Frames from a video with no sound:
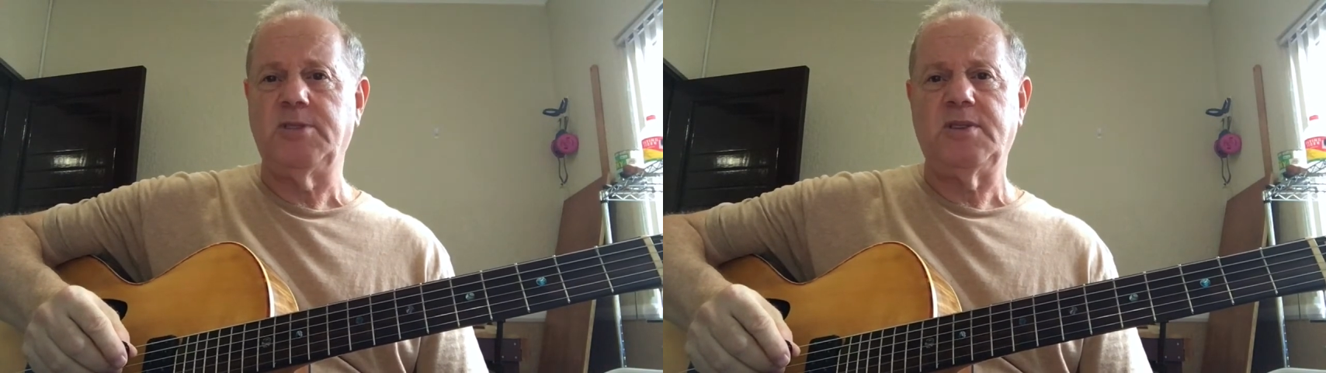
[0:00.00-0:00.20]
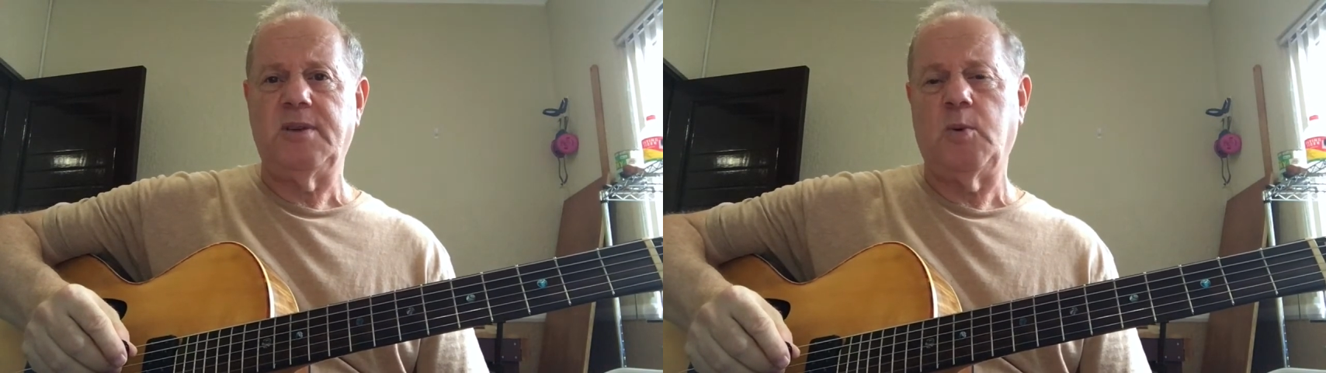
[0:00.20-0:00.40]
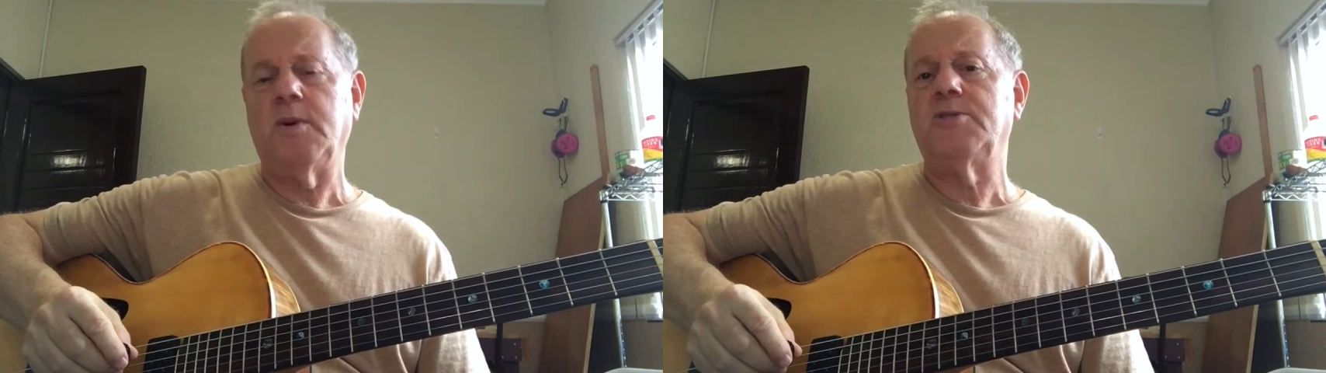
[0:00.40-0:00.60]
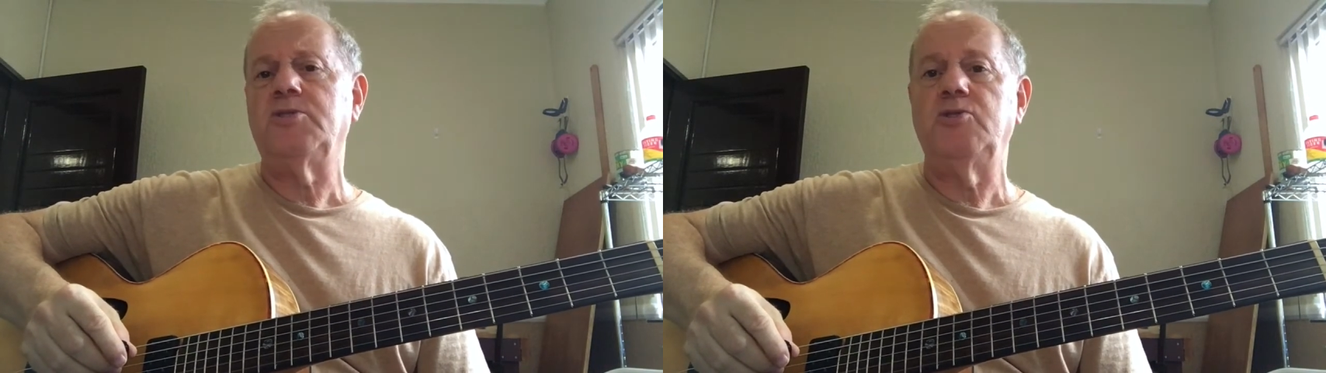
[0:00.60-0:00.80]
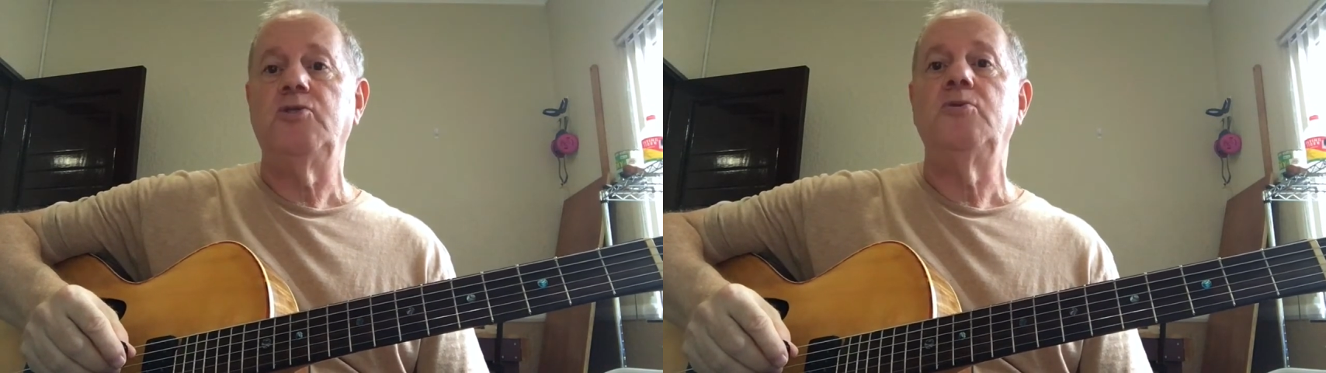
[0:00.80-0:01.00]

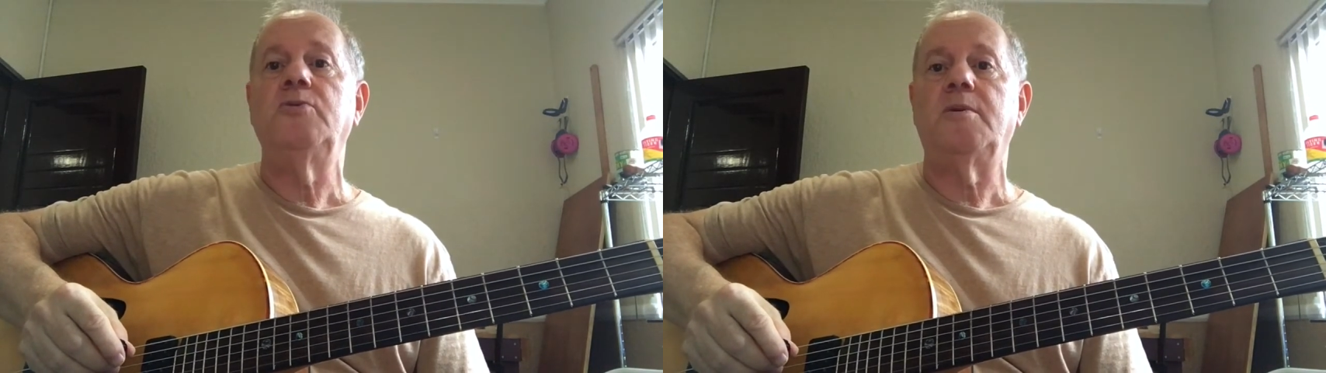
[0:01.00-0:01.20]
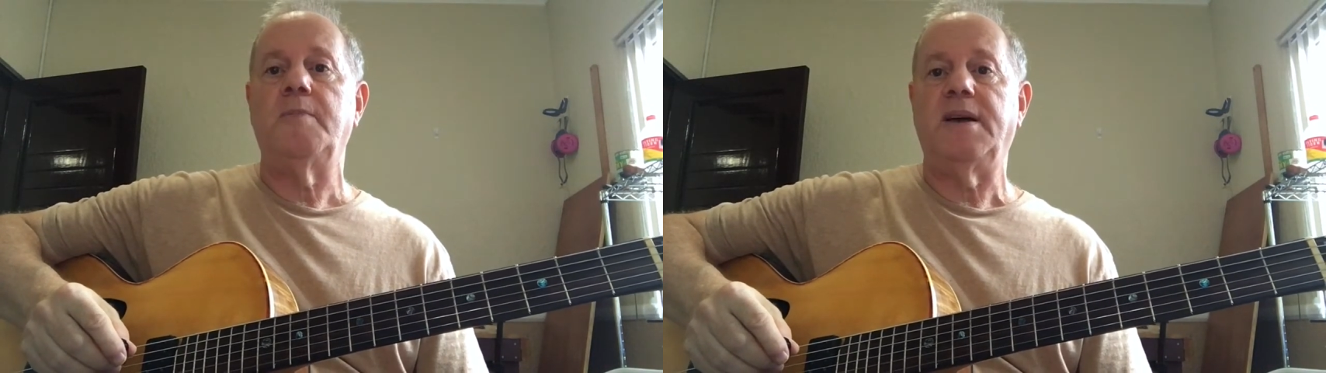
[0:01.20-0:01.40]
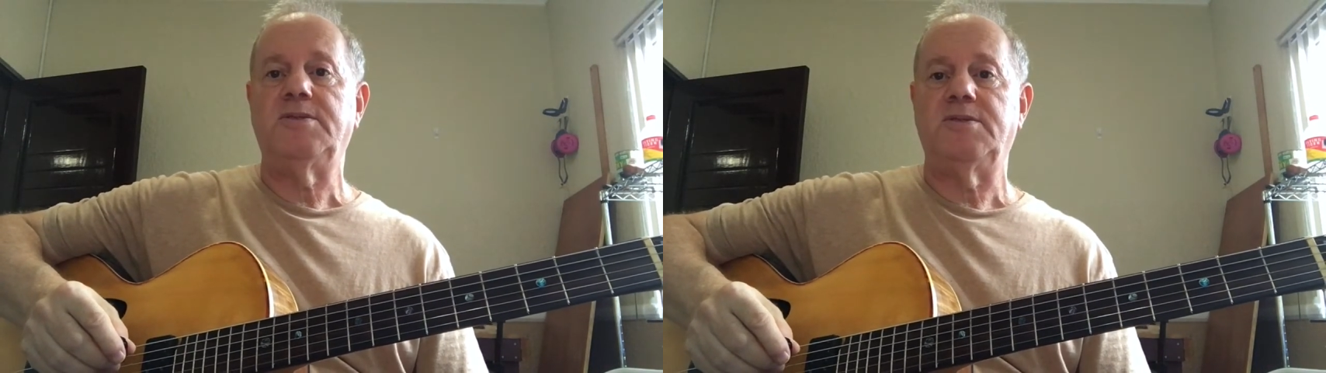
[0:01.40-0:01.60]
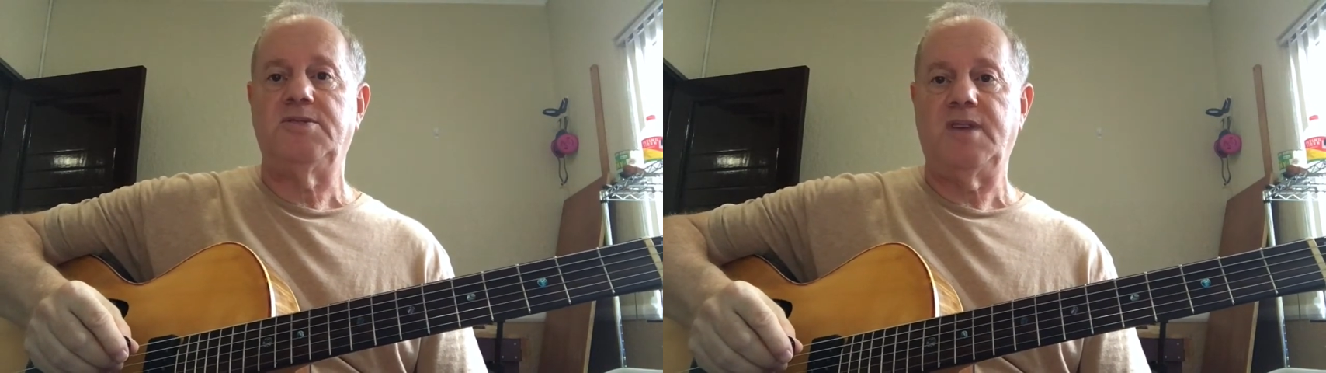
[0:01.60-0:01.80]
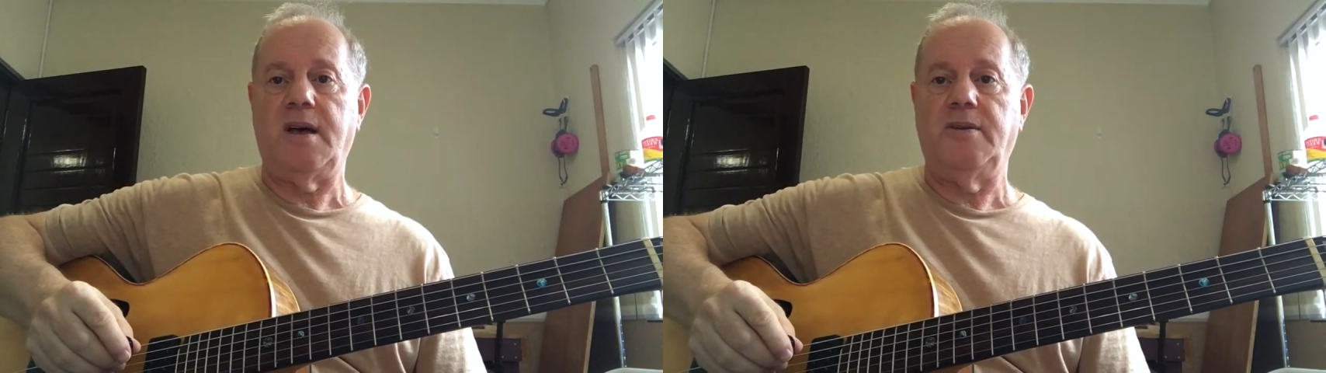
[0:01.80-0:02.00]
It's you that makes the
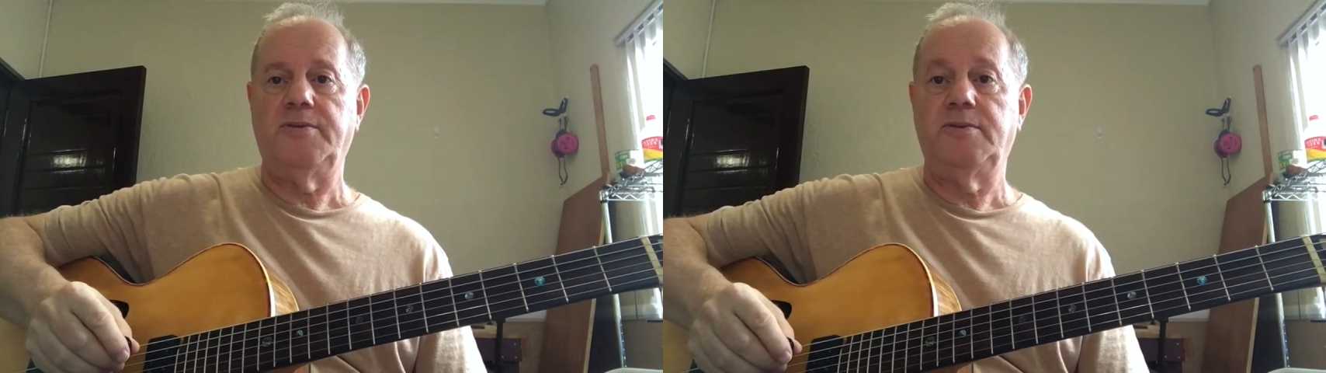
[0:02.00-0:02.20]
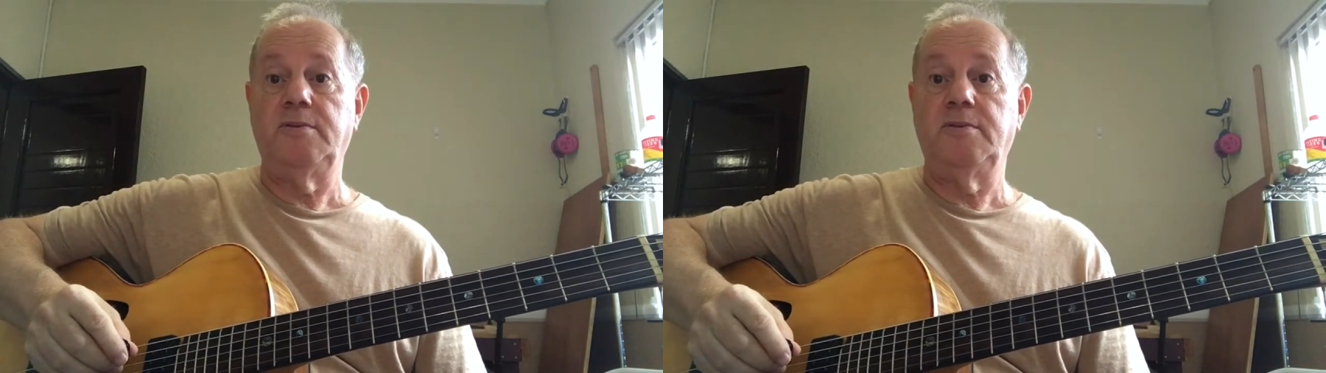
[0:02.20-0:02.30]
sound.